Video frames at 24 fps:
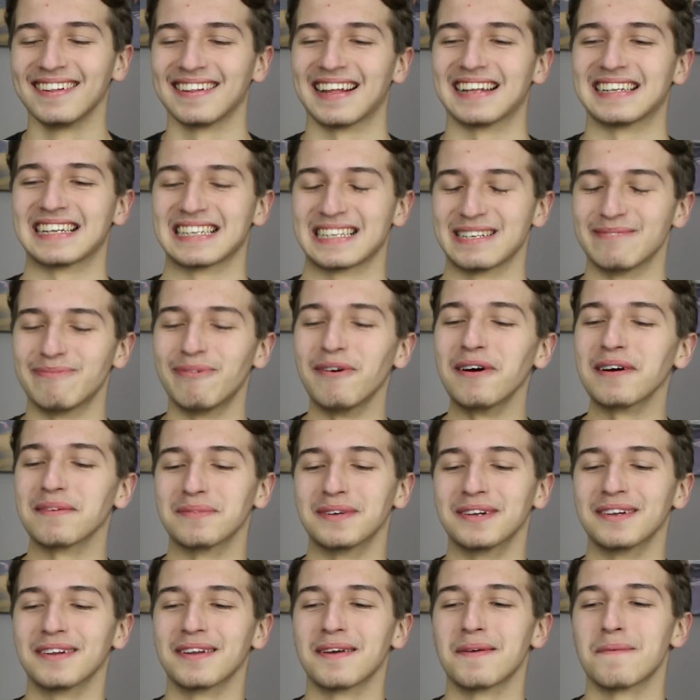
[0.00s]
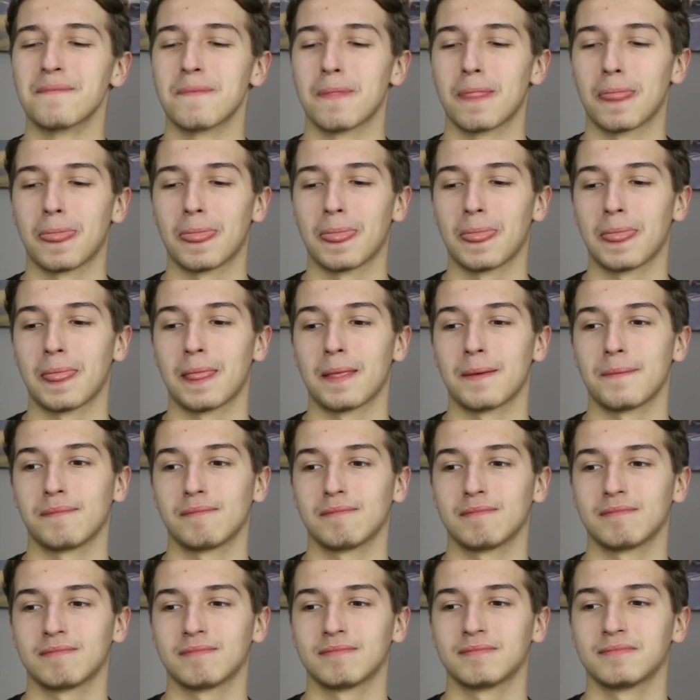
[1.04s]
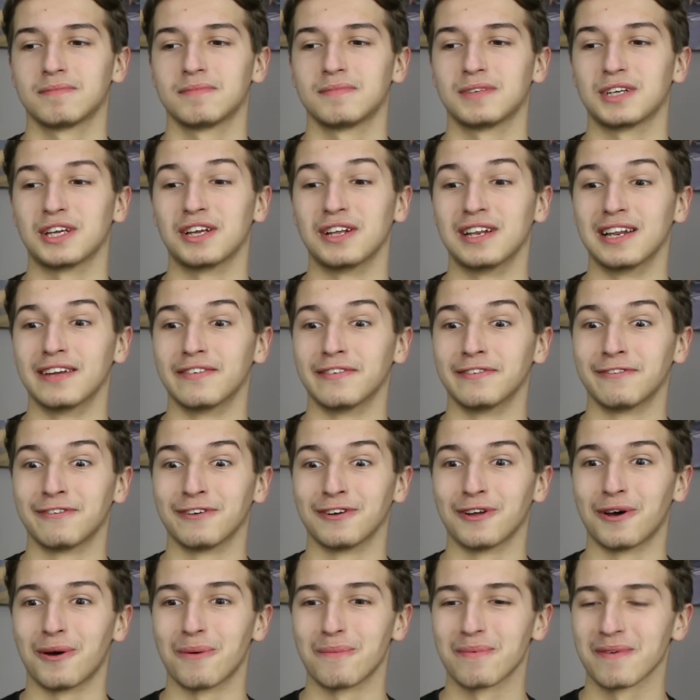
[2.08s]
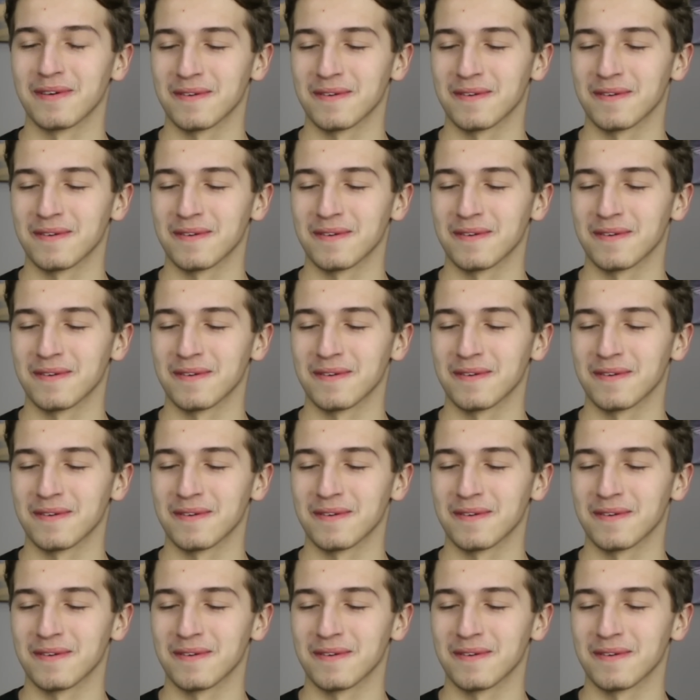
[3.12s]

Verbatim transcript: A disappointment. You living flop. Right. You living flop.